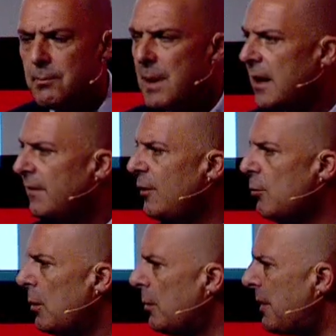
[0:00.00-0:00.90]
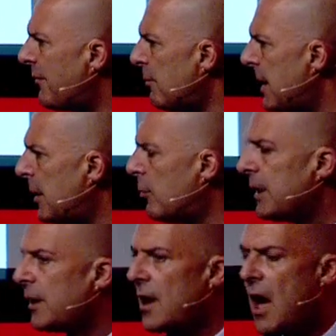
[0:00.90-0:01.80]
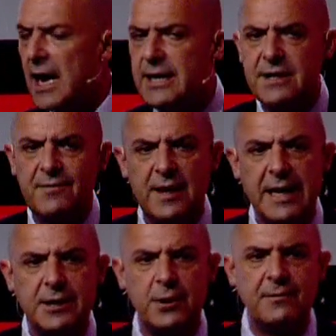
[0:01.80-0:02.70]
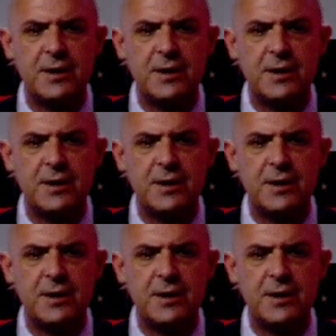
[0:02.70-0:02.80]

And many of you will be familiar with the kinds of things you've